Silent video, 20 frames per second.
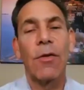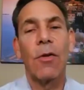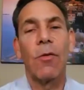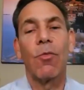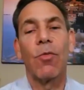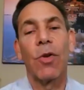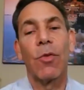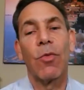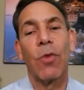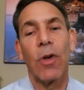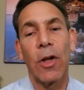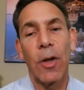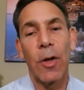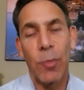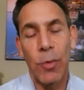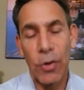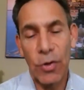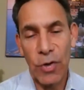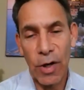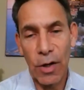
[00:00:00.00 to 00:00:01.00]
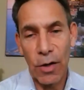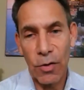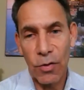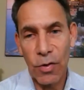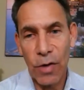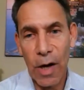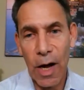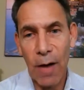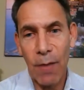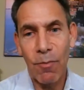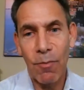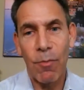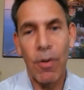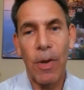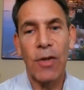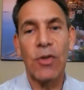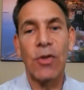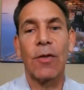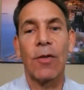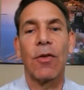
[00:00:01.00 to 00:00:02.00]
we really appreciate your time.
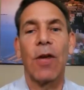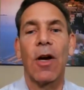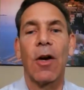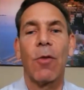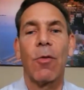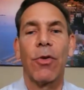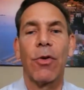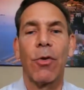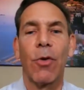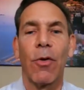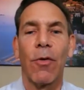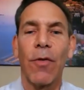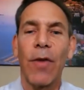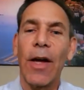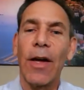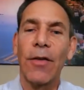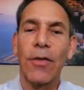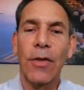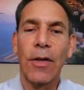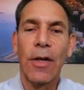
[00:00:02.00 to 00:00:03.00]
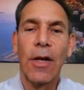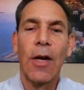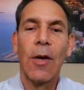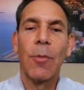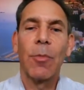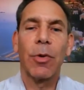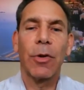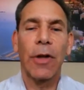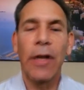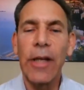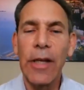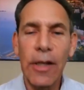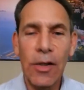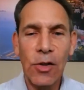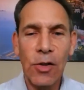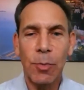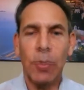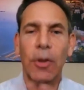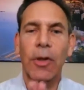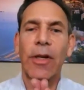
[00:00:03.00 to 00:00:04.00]
Best of luck with your event. Please,
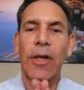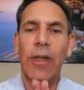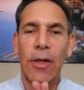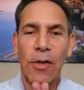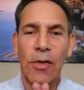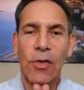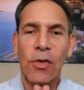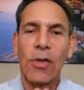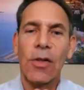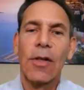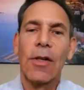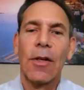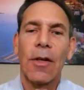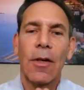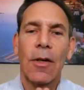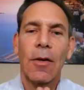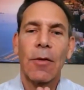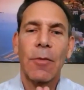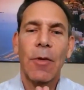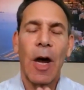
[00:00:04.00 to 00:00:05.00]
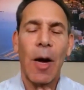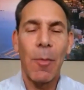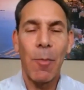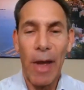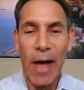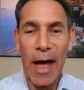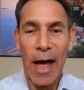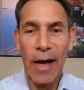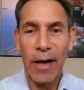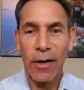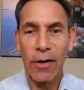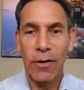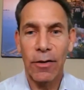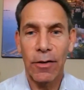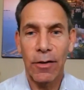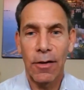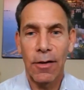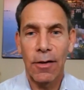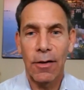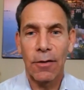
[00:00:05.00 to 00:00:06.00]
please come back
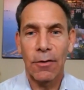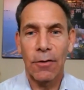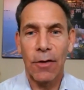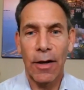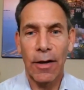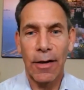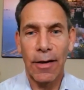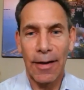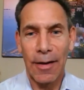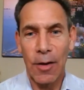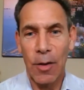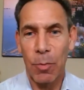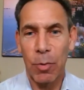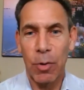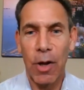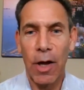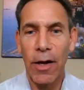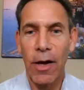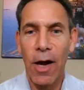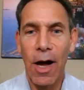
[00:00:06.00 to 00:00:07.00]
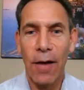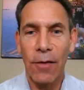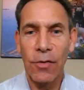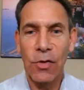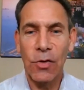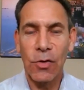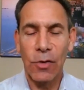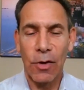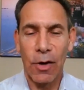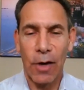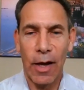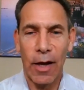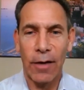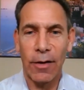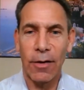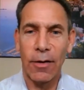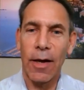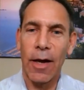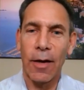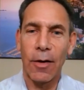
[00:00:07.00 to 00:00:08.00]
like yeah. in the playoffs
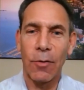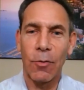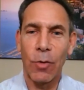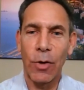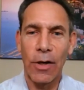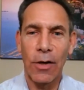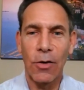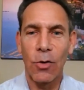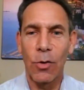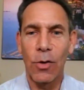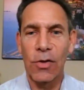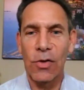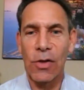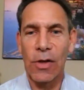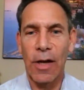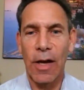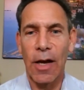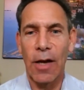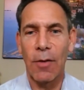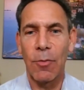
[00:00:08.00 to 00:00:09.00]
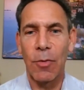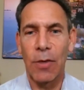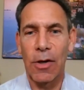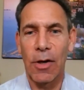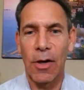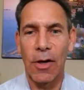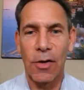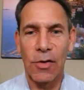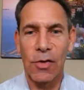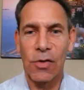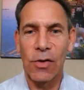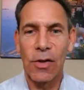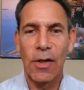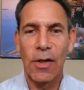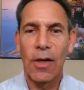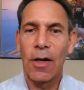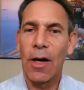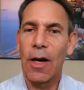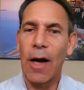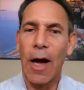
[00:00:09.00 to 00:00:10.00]
and and we can do this again because
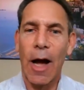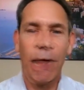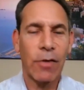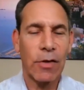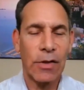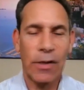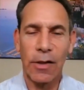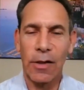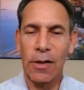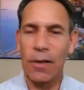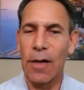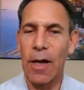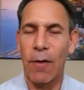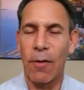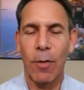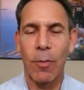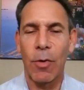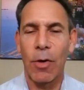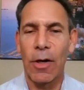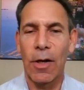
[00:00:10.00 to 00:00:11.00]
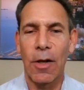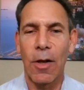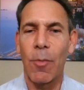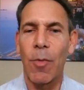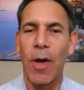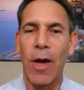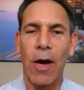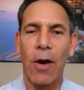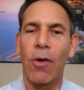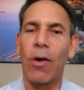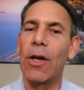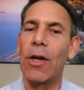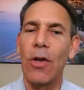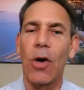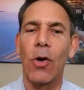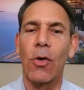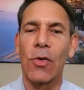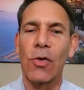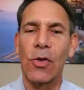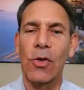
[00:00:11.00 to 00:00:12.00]
obviously everybody in the Bay Area
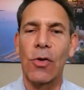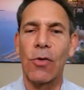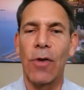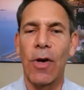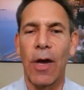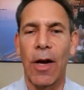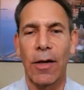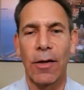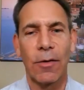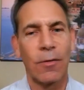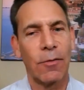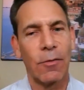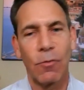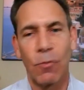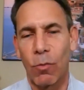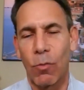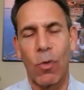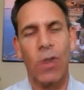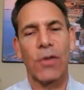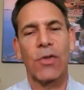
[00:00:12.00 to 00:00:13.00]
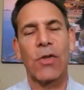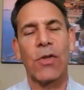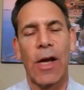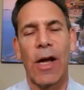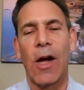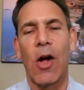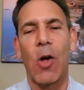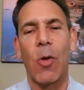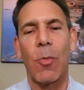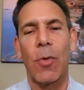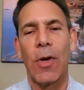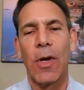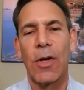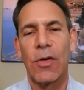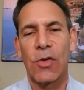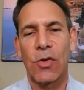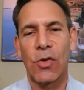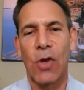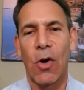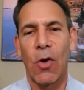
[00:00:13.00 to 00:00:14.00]
knows you and wants to help.
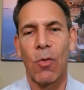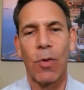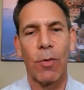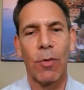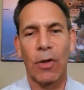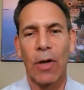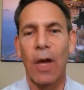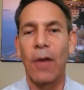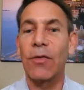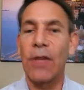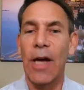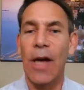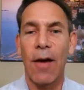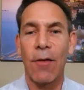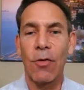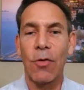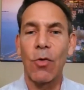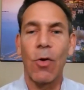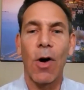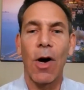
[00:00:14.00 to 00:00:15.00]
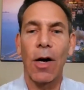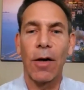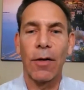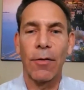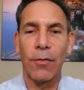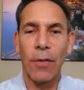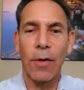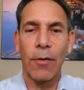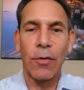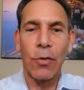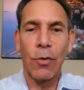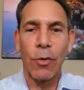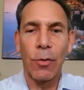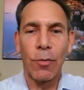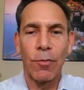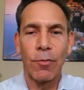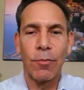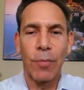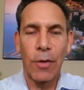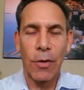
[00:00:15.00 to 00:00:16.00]
So we would love to have you on if, if you would
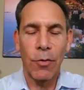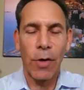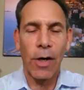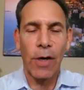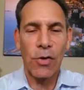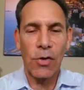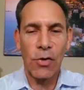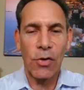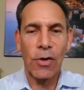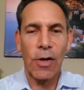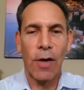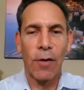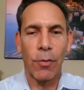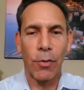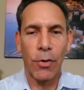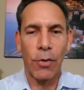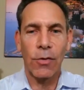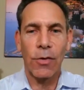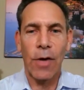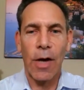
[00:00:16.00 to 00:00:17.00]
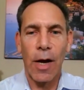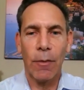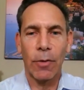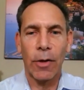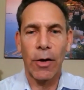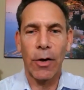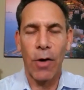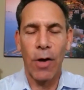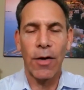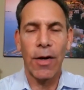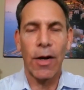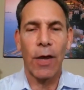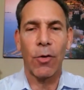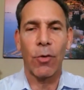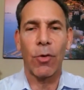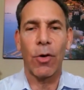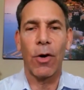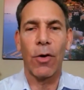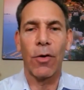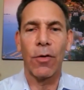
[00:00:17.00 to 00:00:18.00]
be gracious enough with your time later on down the road.